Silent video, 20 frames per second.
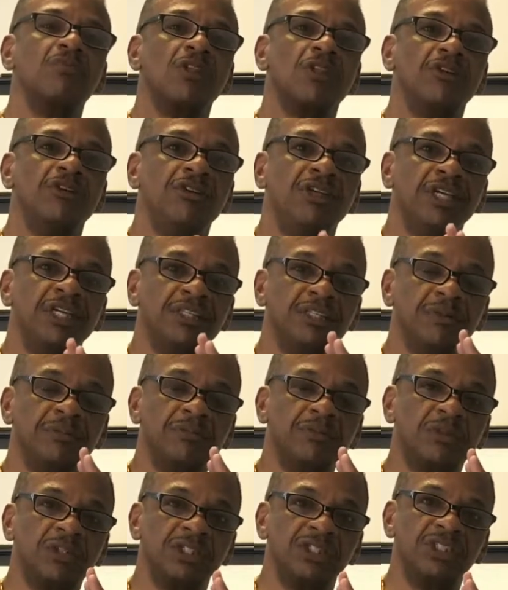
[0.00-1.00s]
You need
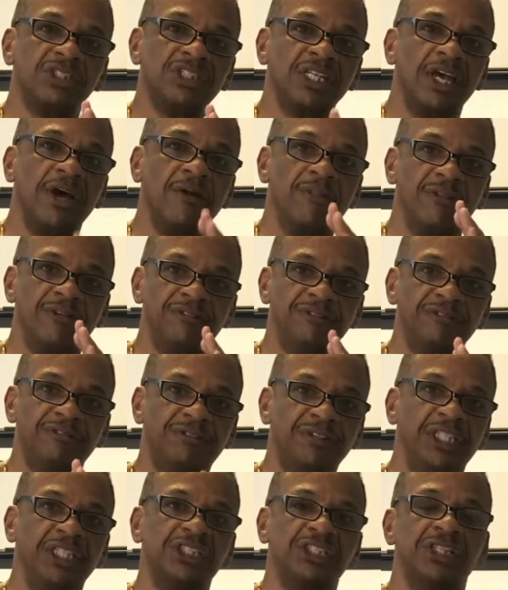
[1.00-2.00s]
to sell the
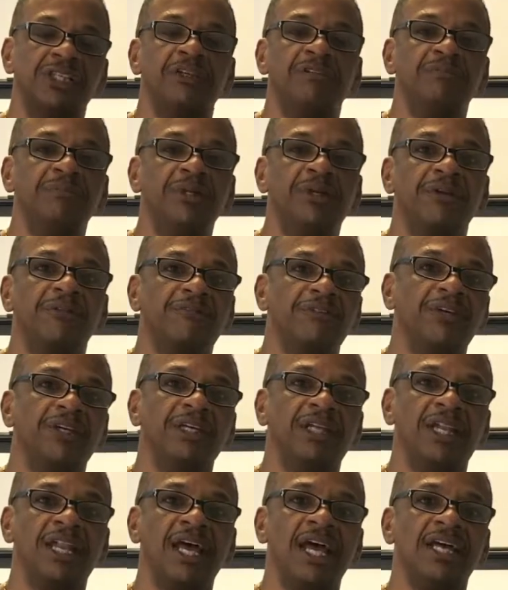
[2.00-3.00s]
vision of Build It For
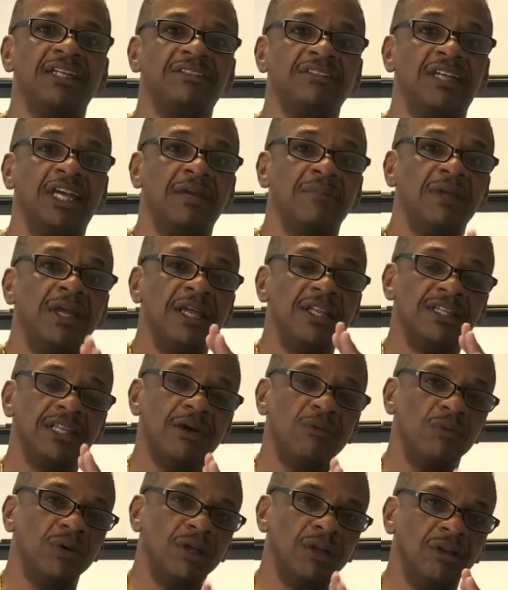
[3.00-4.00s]
Your Last Name,
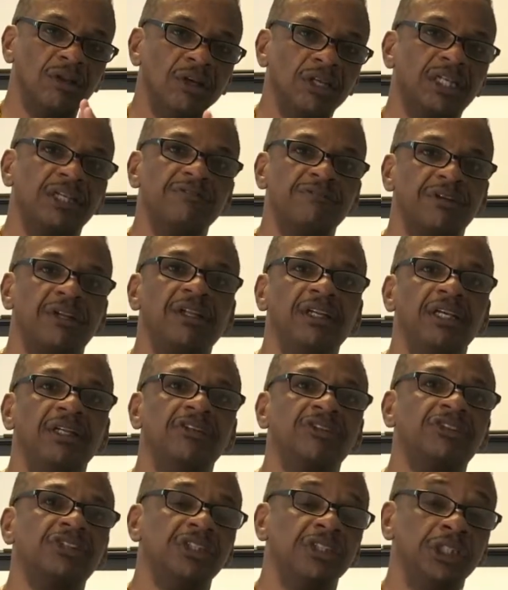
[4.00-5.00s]
that we're looking for
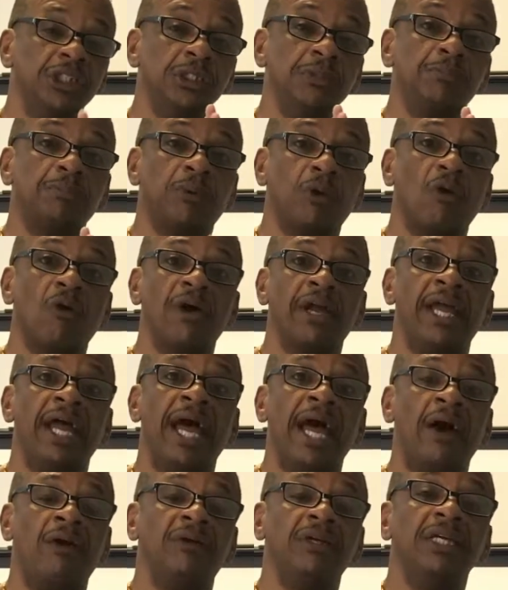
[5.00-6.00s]
leaders to deploy
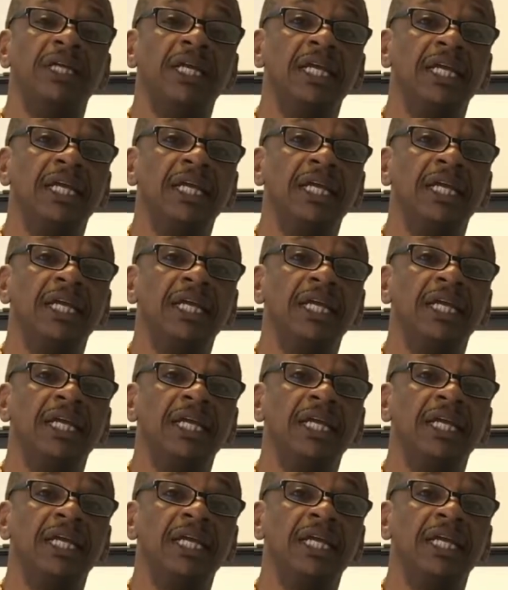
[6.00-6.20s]
out